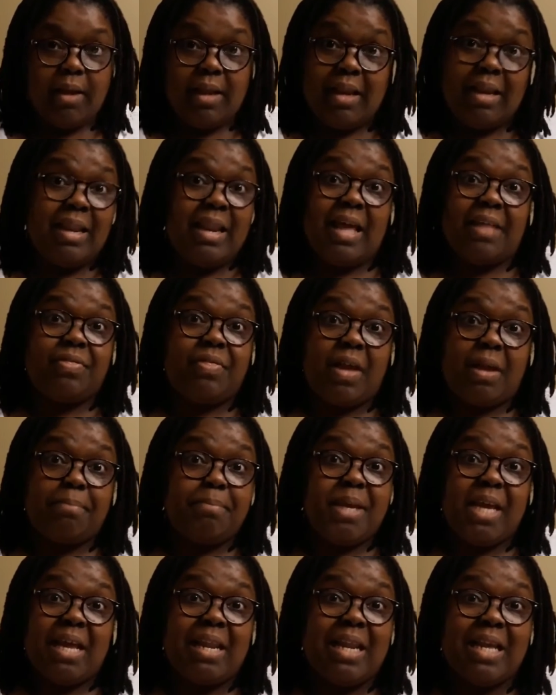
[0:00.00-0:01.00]
"Let that
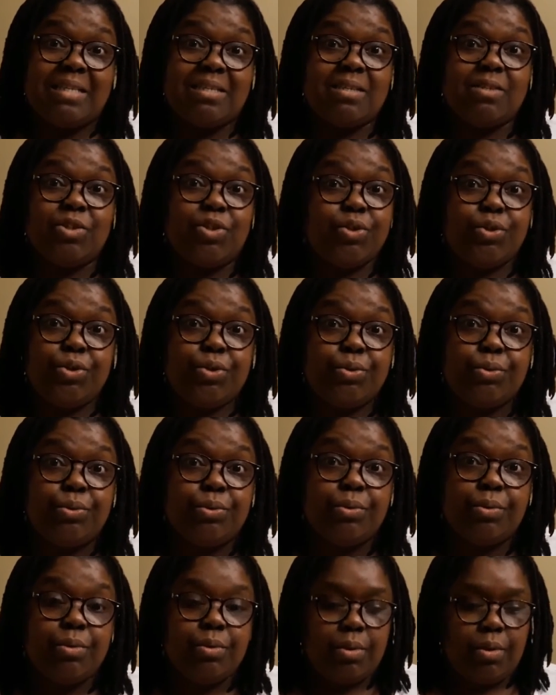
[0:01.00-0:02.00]
be a lesson to
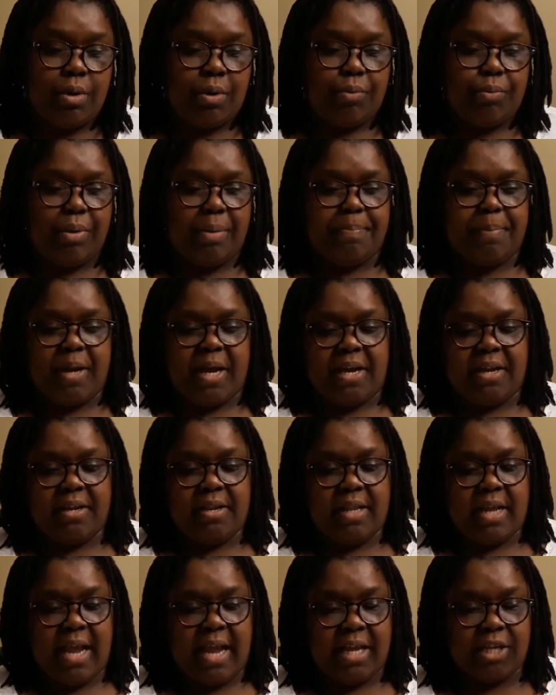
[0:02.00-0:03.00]
you,"
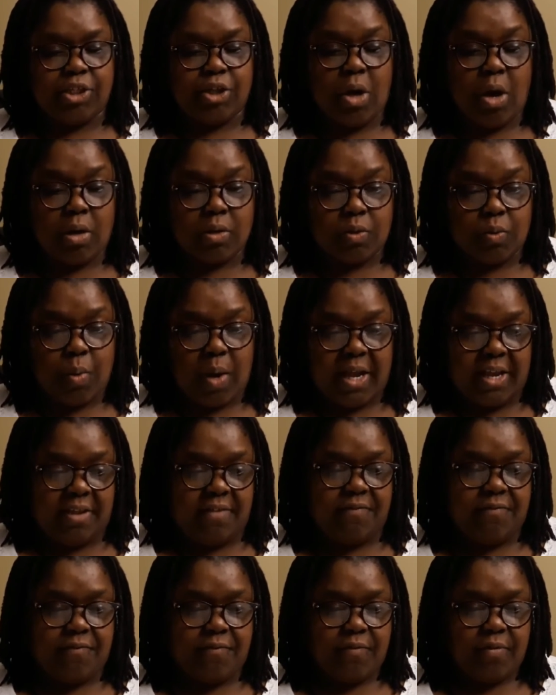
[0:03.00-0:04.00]
replied the hedgehog's
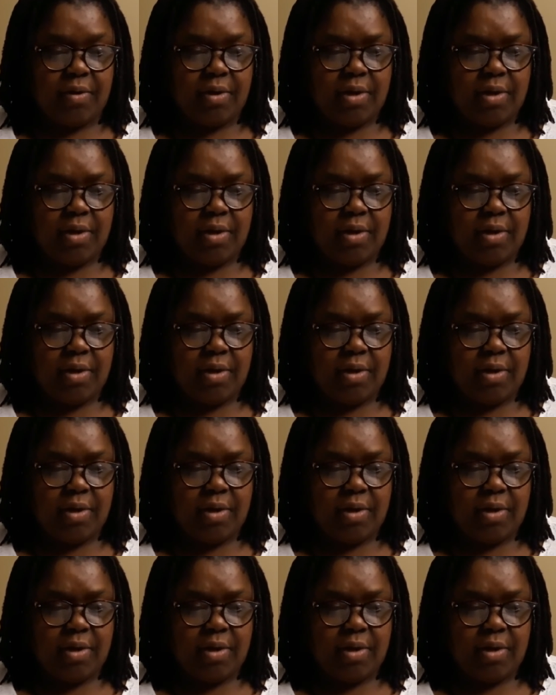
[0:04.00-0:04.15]
wife.